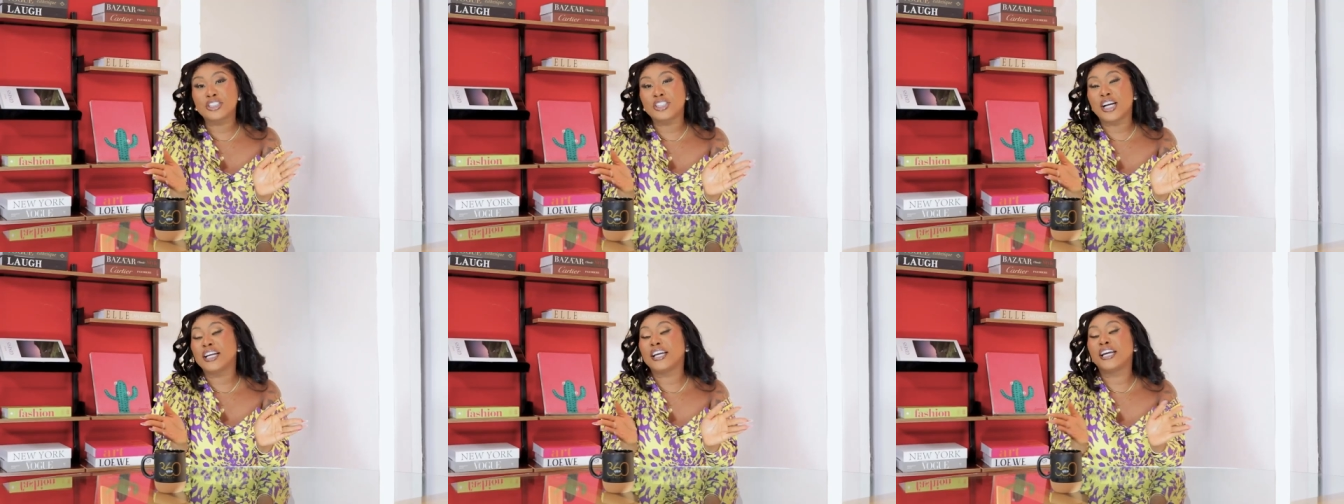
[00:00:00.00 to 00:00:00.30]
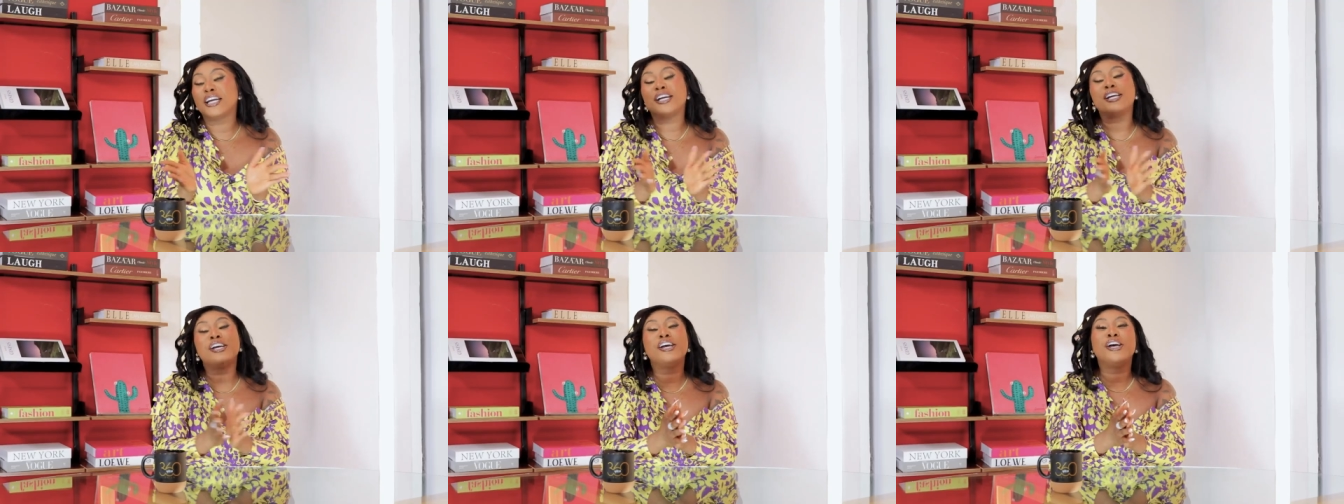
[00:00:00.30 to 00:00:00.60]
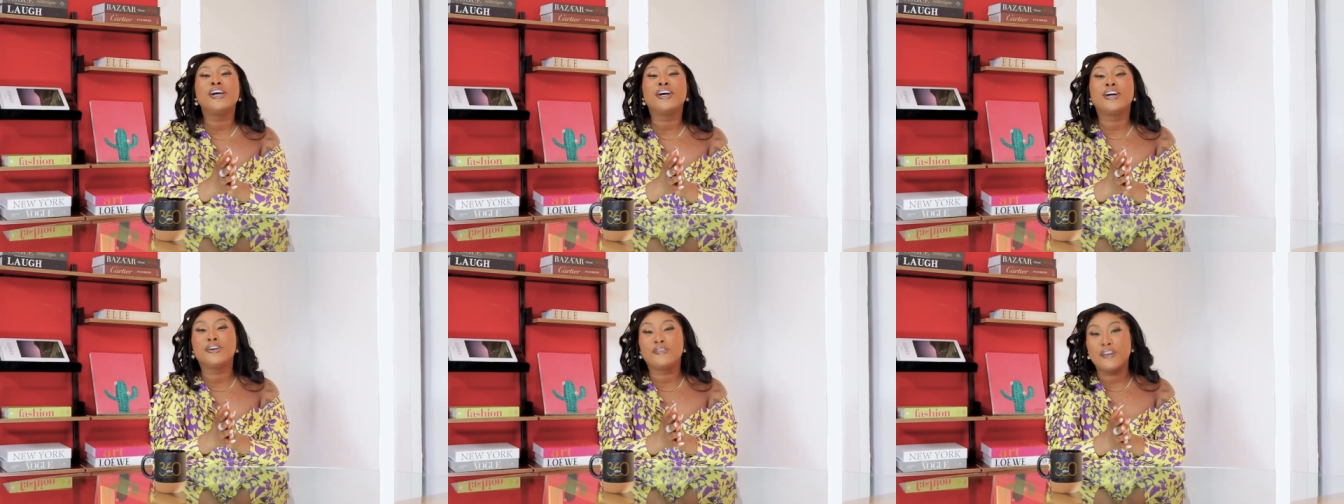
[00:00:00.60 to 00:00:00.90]
Asake.
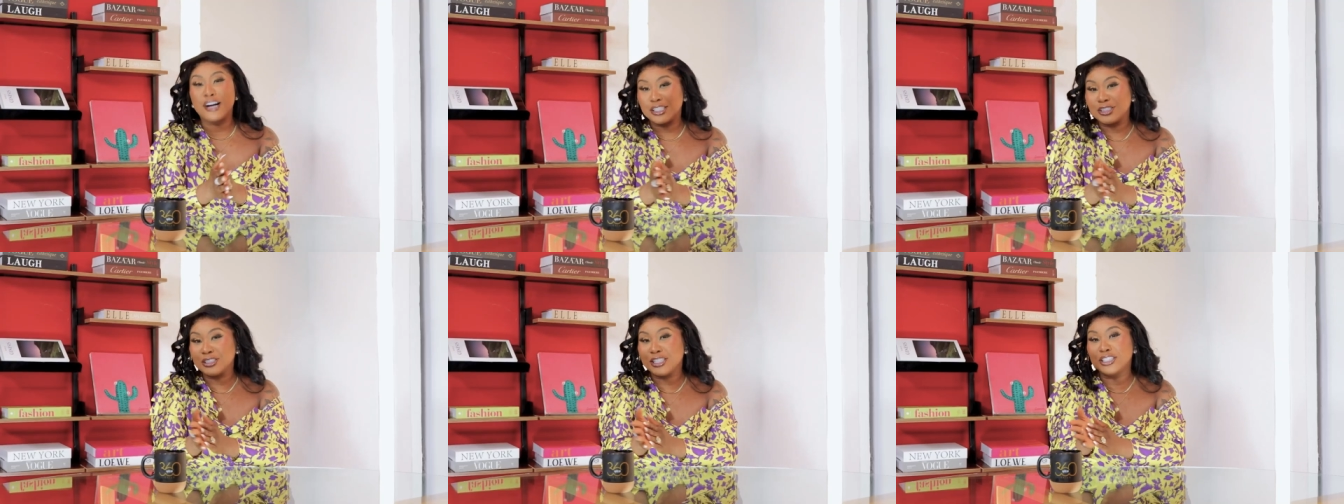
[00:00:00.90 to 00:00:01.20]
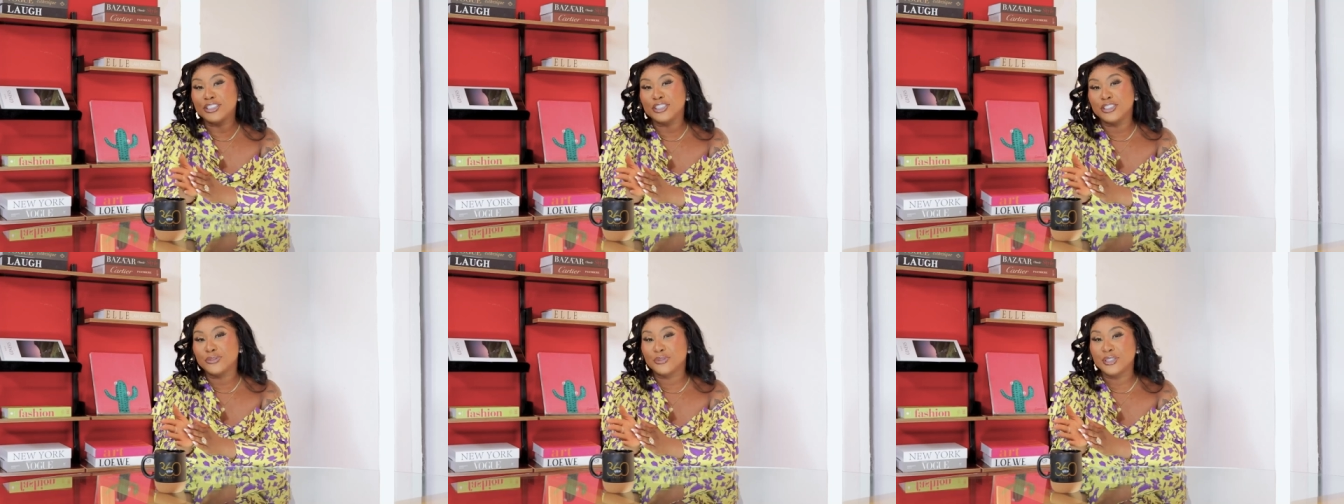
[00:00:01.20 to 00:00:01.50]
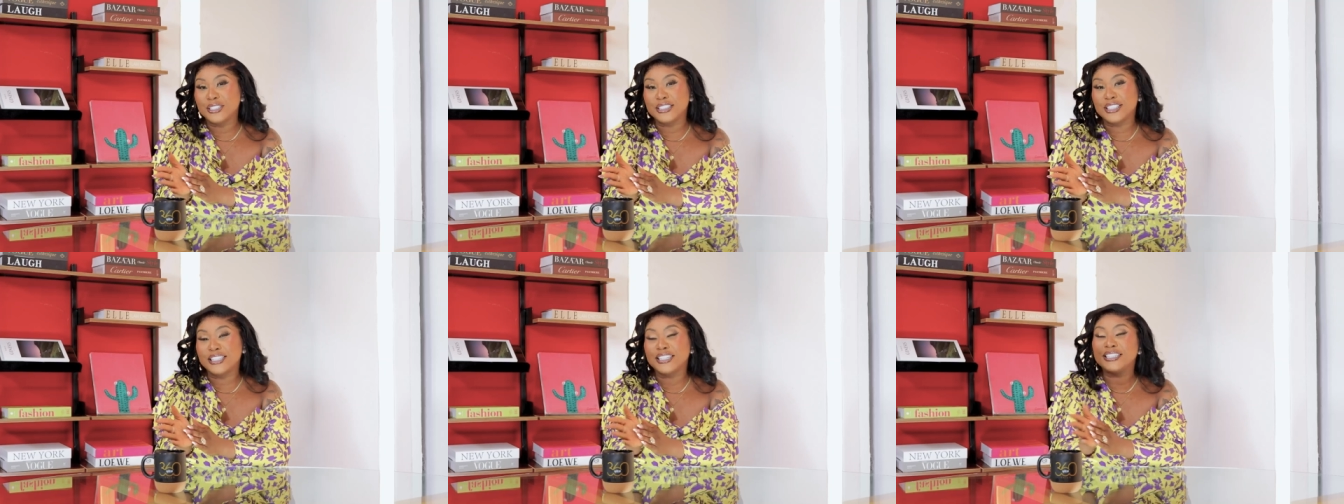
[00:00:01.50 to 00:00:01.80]
Congratulations,
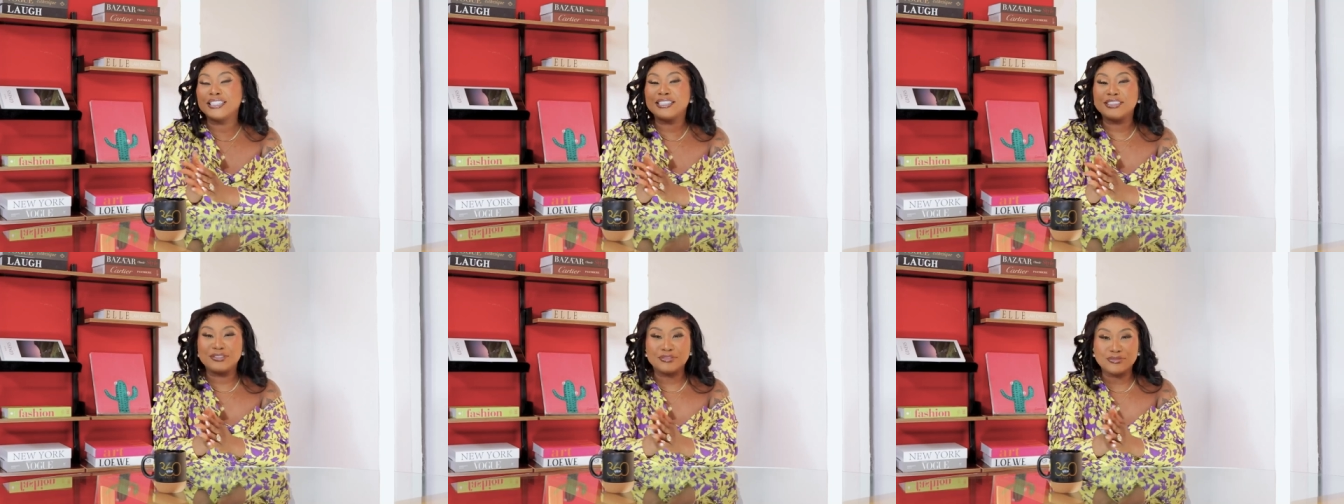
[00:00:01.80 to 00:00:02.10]
Wizkid!